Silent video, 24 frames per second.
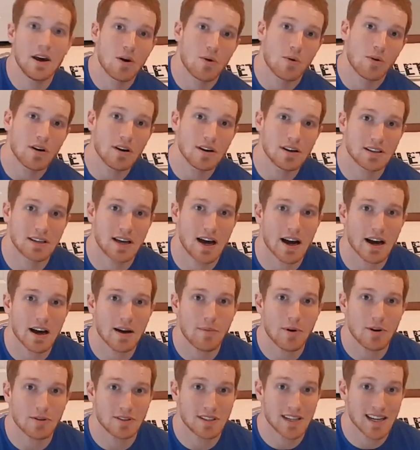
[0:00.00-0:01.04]
We're going to talk
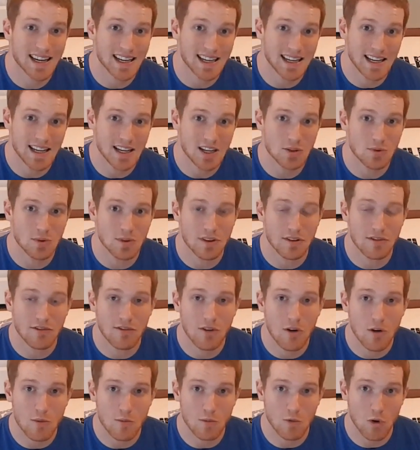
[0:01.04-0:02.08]
about techniques with a
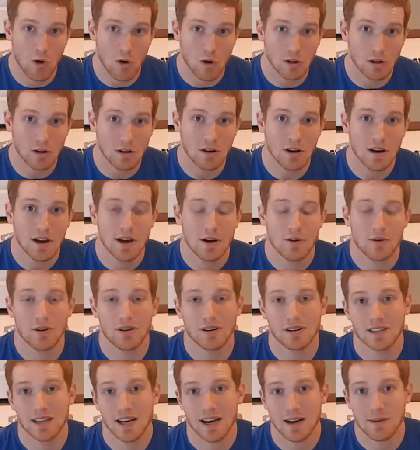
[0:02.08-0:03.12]
foam roller. We're
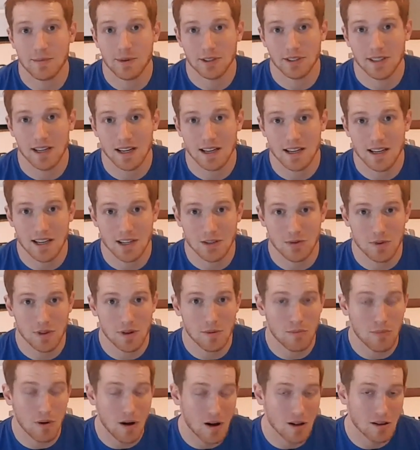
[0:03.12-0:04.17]
going to talk about techniques with
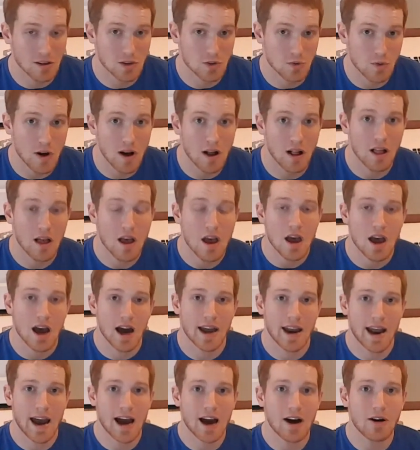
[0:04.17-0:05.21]
a ball as well
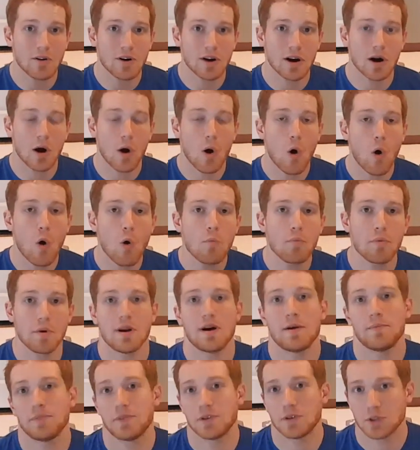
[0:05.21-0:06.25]
on how to open
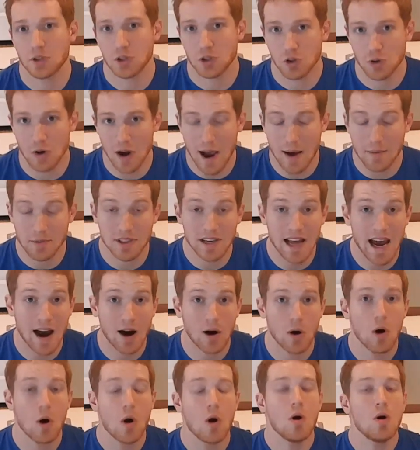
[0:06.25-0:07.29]
up those traps.
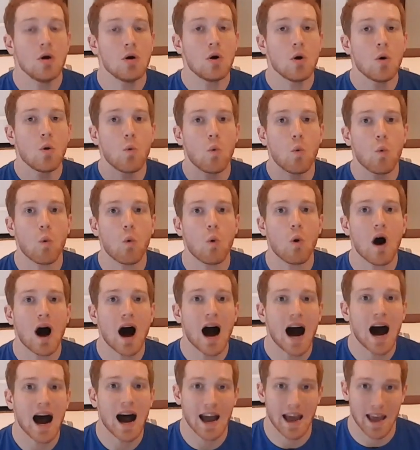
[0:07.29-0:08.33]
Now,
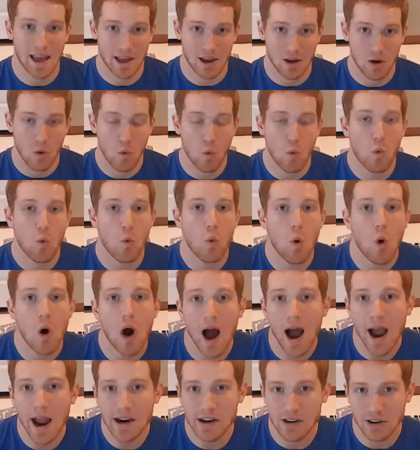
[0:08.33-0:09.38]
why?
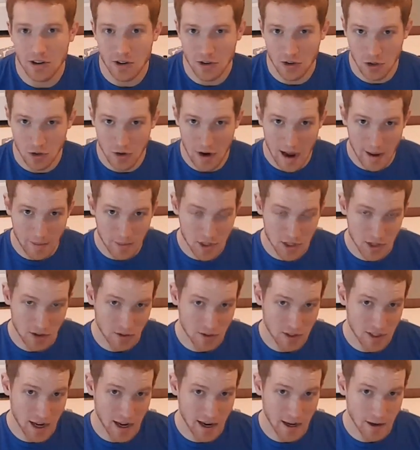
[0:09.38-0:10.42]
Why are your traps
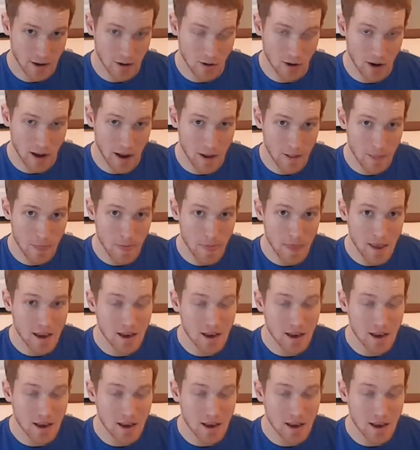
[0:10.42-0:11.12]
so tight, okay?